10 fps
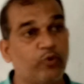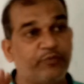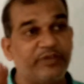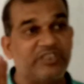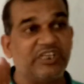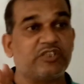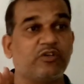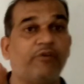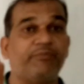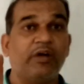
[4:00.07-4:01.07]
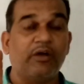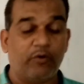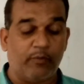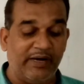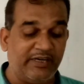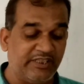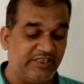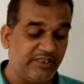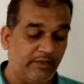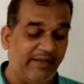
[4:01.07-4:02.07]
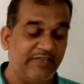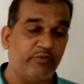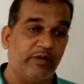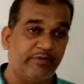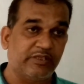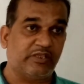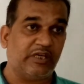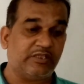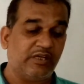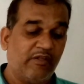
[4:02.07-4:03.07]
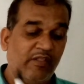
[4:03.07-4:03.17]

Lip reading: two features of romanticism? As we have discussed,